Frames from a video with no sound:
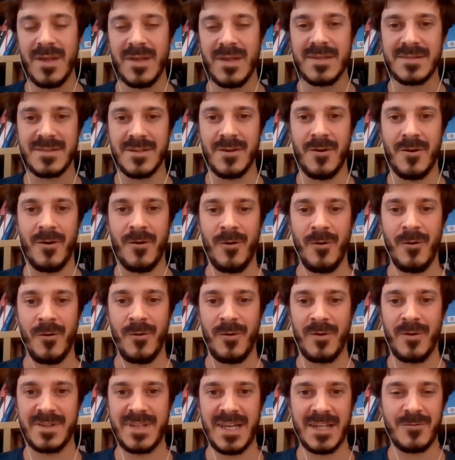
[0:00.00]

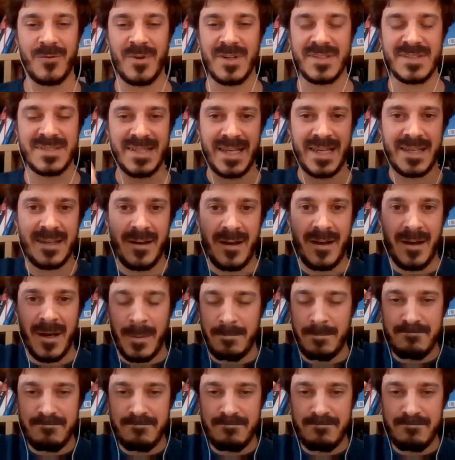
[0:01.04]
So that was like it